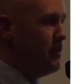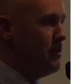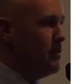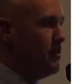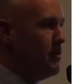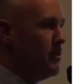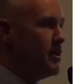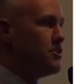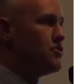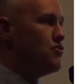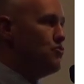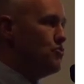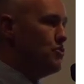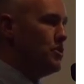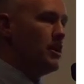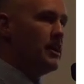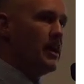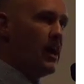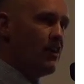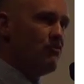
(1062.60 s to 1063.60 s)
that's a
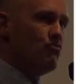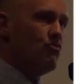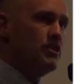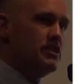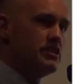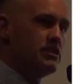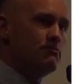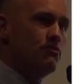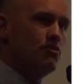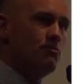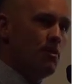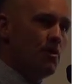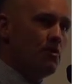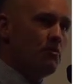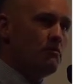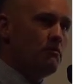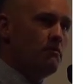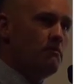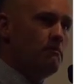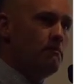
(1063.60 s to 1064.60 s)
really unreasonable model.
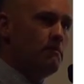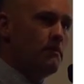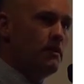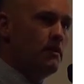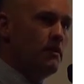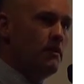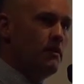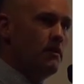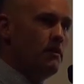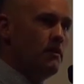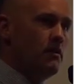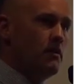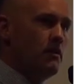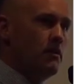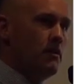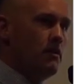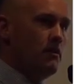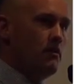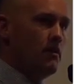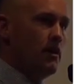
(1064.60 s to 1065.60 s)

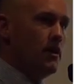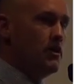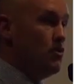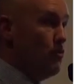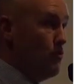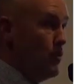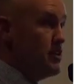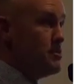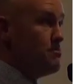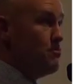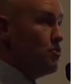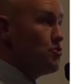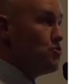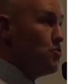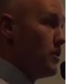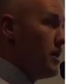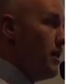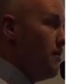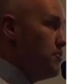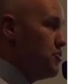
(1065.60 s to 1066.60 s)
And your reasonableness will
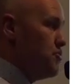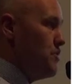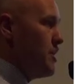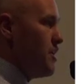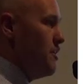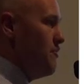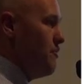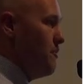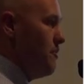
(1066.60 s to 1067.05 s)
come directly from the